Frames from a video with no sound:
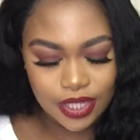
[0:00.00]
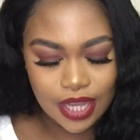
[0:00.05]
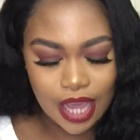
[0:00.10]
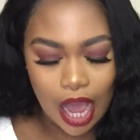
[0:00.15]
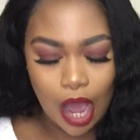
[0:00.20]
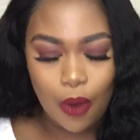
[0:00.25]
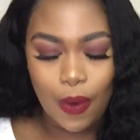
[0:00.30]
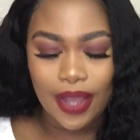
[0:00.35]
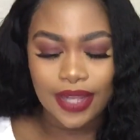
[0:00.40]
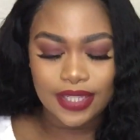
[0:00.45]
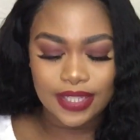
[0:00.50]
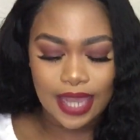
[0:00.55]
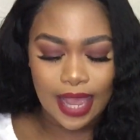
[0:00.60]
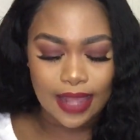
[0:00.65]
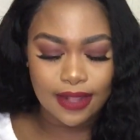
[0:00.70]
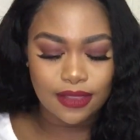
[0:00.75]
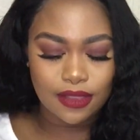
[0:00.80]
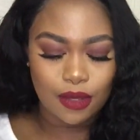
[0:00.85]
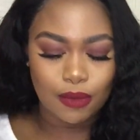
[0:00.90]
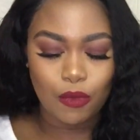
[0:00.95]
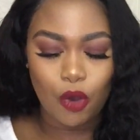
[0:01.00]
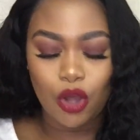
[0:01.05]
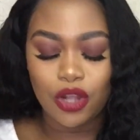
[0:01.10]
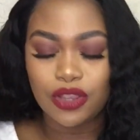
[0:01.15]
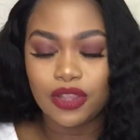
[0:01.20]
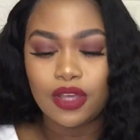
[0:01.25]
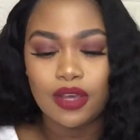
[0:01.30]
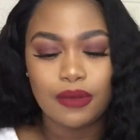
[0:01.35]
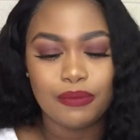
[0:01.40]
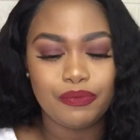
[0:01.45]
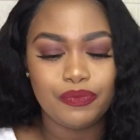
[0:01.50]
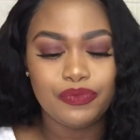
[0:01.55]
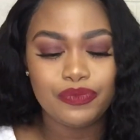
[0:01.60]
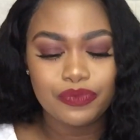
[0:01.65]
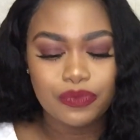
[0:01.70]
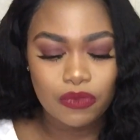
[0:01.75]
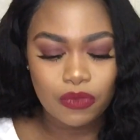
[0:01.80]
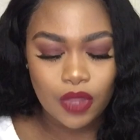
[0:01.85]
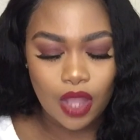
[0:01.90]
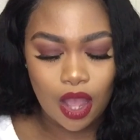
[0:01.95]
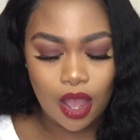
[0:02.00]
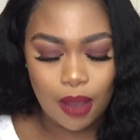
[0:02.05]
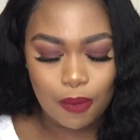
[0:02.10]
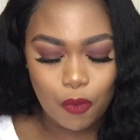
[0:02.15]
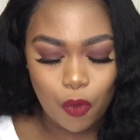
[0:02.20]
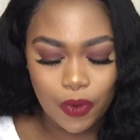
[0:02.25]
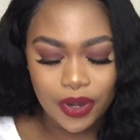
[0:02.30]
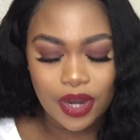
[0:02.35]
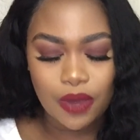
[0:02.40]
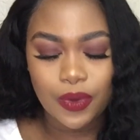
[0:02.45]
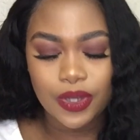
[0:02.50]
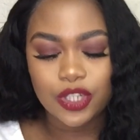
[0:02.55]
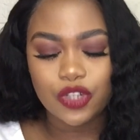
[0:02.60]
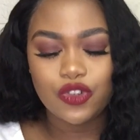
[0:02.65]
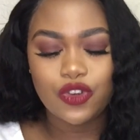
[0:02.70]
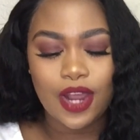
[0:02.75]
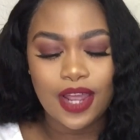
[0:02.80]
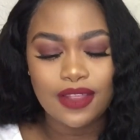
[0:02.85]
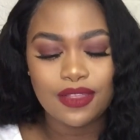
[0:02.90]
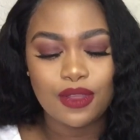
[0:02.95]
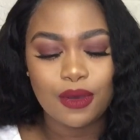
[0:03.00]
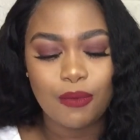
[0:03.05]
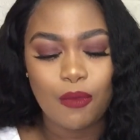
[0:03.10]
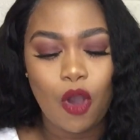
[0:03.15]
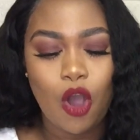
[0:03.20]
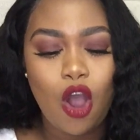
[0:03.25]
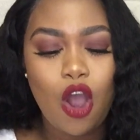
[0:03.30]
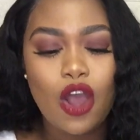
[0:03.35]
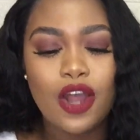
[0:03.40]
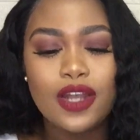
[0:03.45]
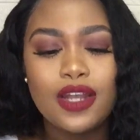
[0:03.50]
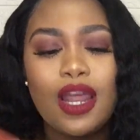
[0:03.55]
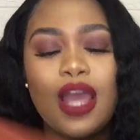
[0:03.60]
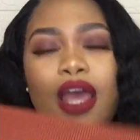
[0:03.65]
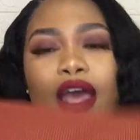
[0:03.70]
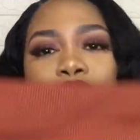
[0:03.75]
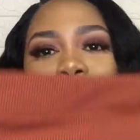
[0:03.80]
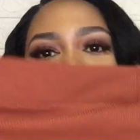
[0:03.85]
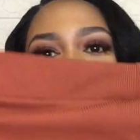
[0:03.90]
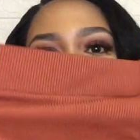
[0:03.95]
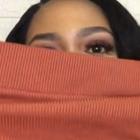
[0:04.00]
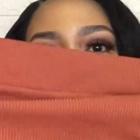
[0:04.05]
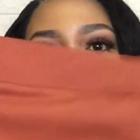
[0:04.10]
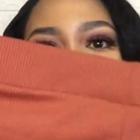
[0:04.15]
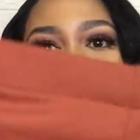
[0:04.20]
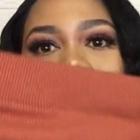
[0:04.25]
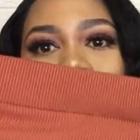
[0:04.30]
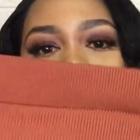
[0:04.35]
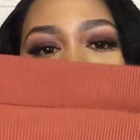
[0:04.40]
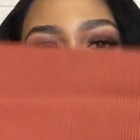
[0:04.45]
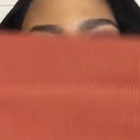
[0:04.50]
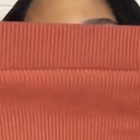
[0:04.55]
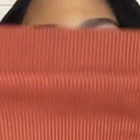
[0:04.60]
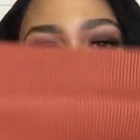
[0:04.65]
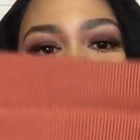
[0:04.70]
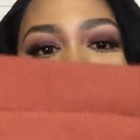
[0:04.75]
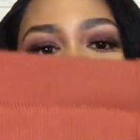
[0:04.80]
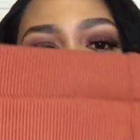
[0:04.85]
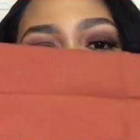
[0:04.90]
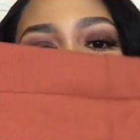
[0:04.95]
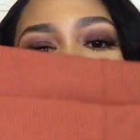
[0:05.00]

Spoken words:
see how I tied them on them when I was trying them on. The elastic